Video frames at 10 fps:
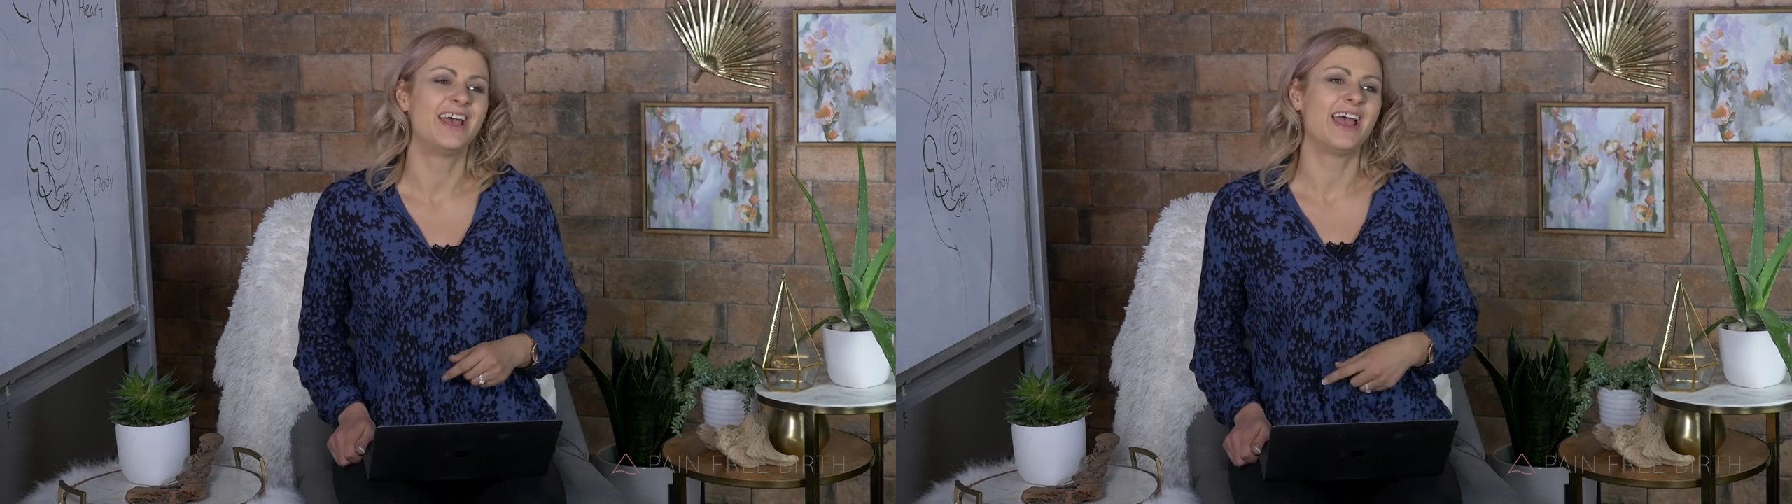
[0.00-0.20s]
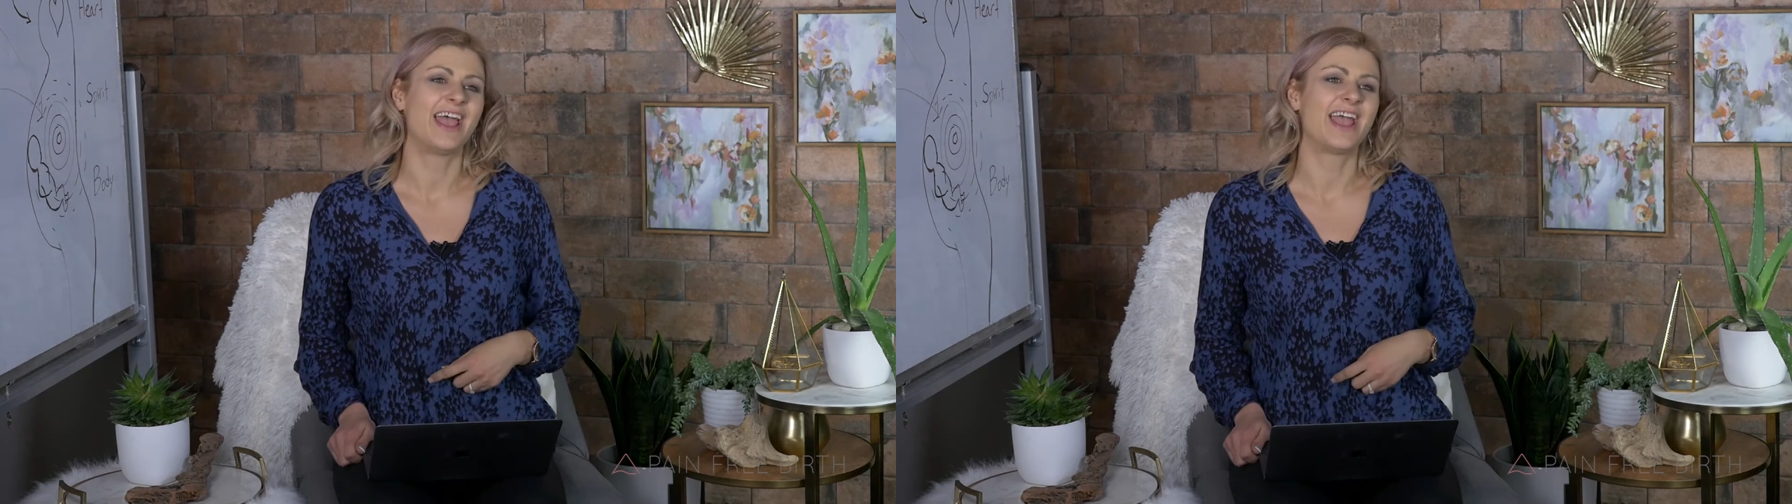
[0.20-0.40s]

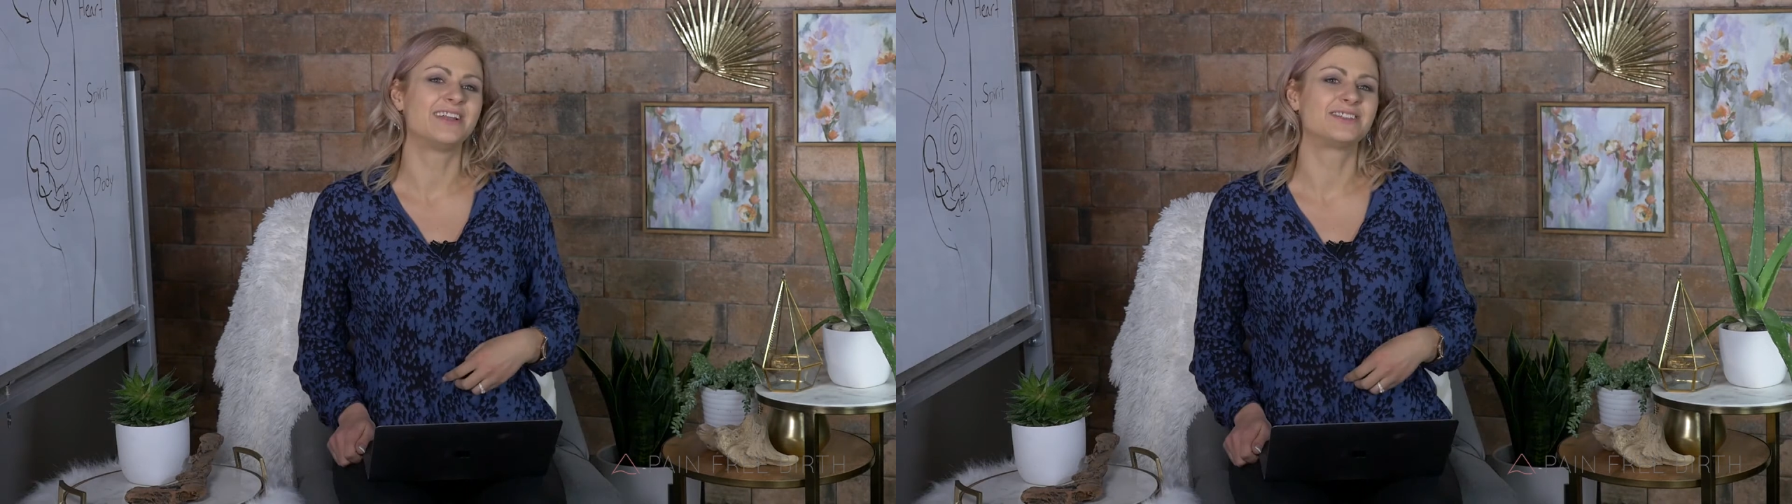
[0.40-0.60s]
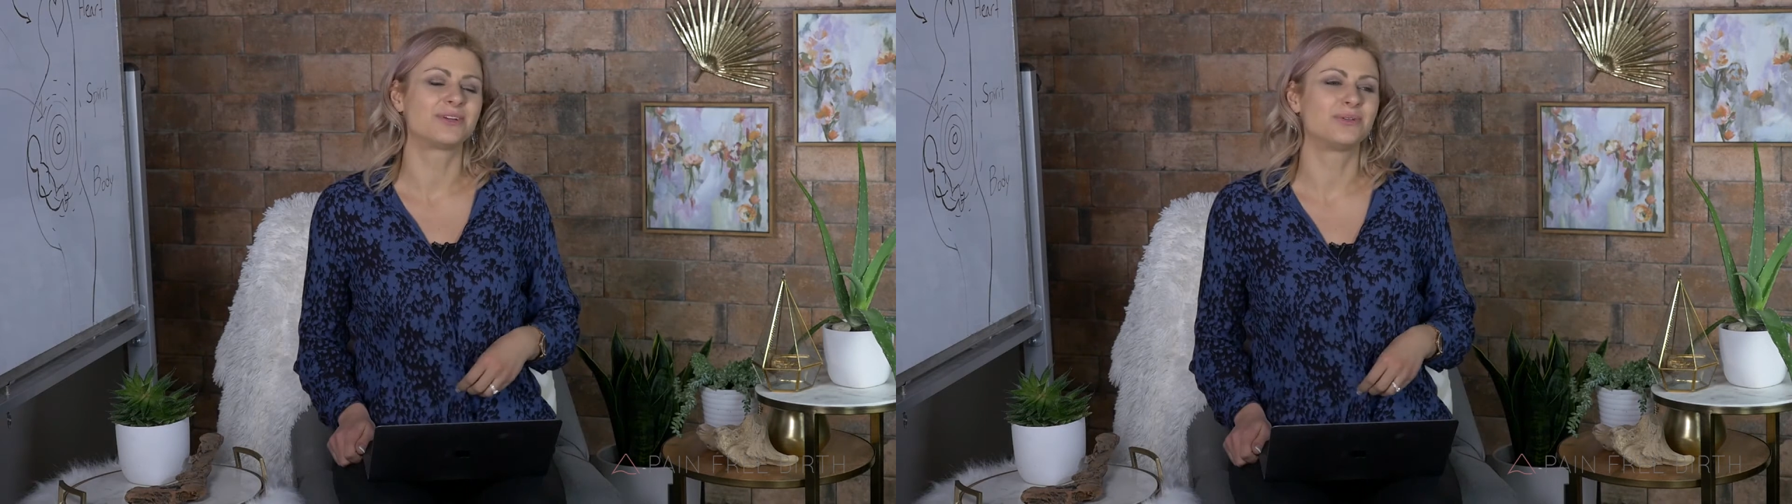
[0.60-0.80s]

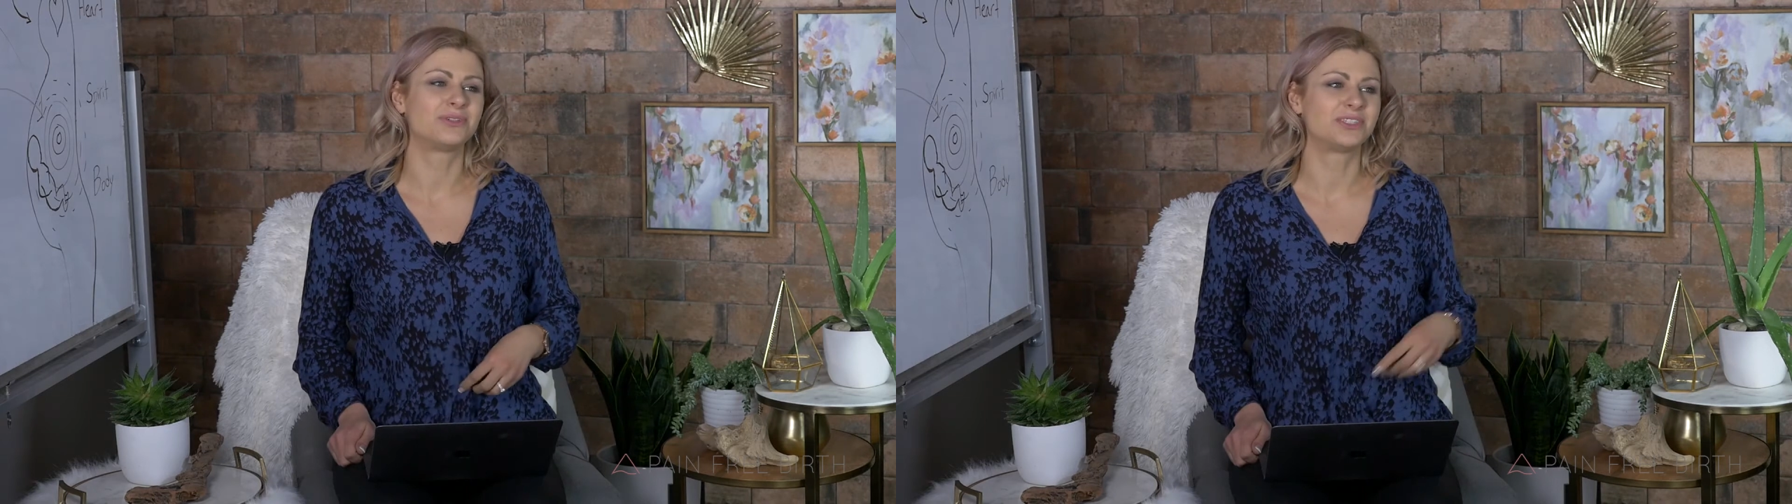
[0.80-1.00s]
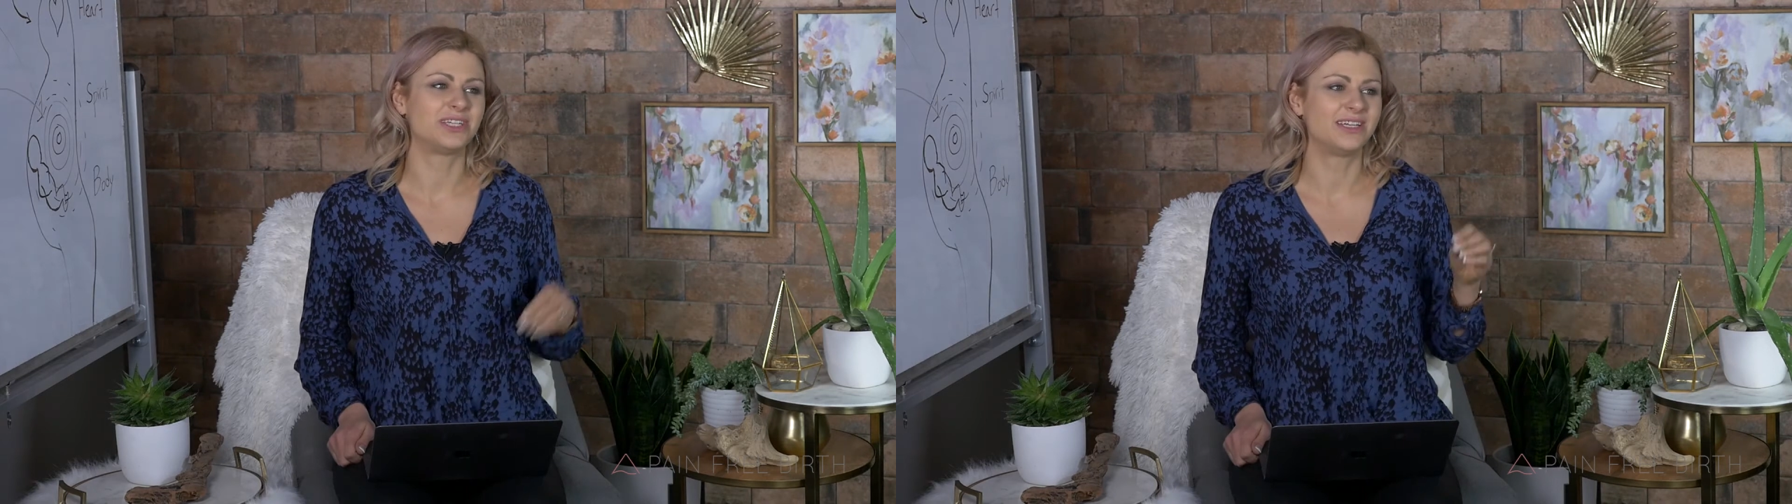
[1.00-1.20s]
And so
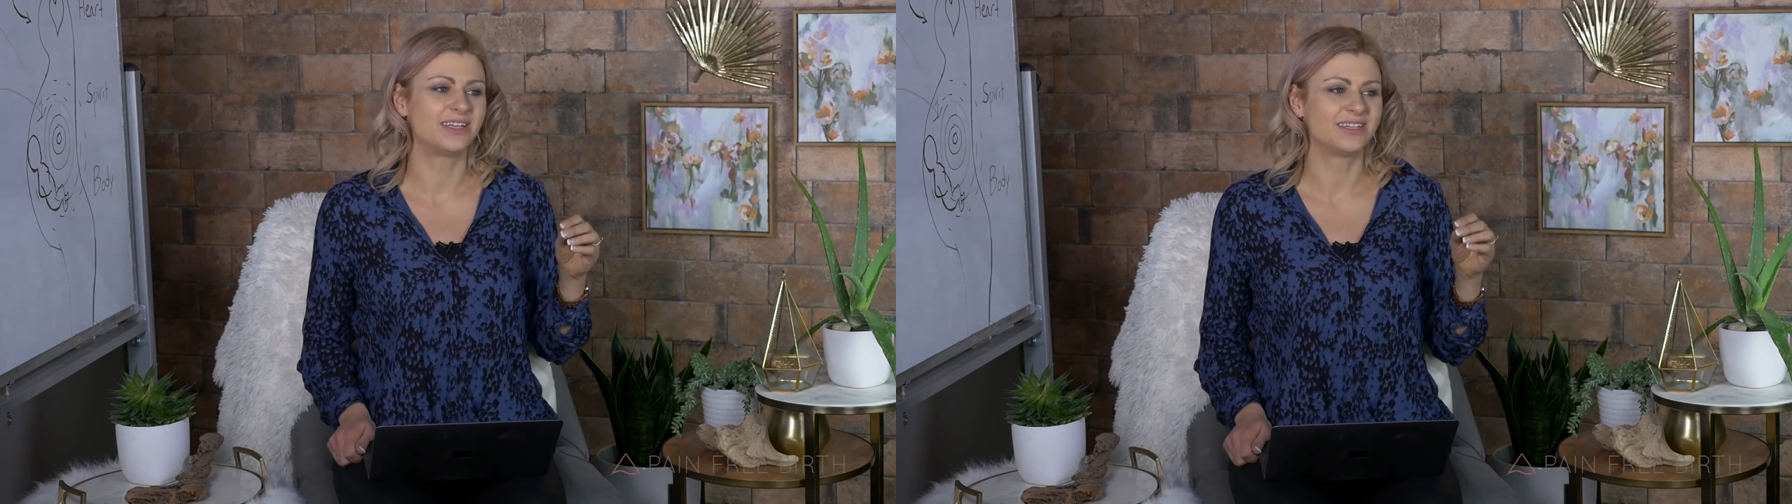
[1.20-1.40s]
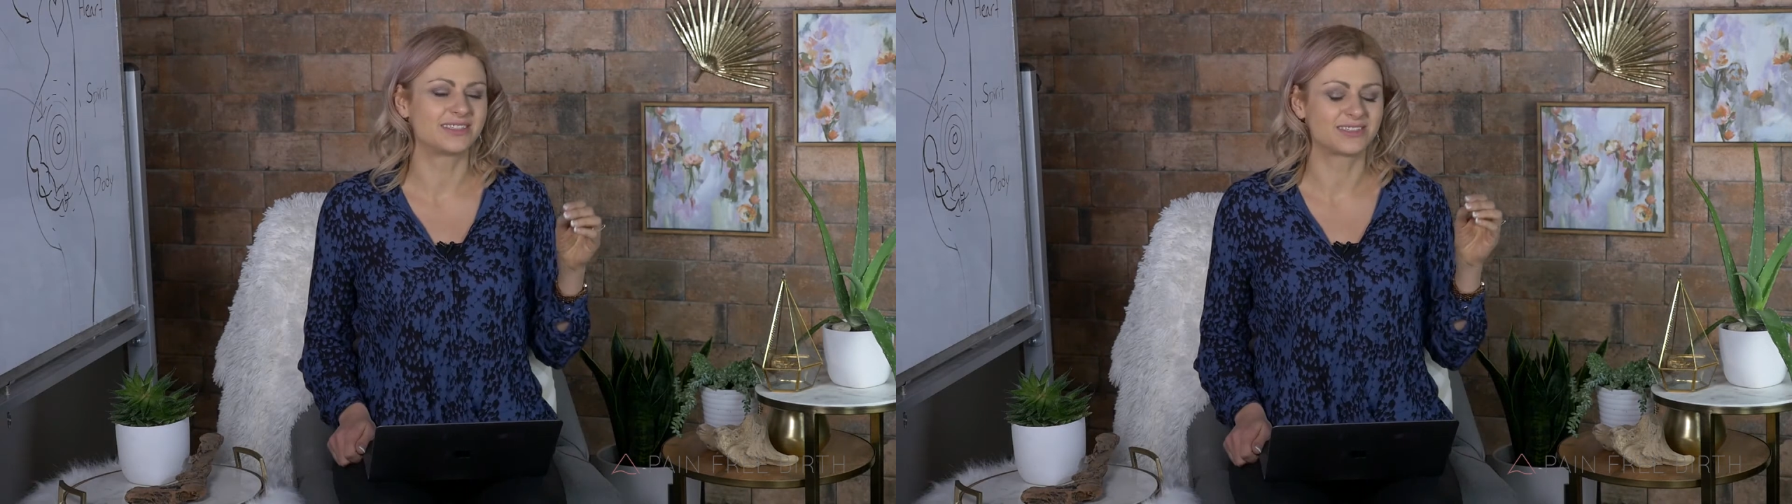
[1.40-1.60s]
she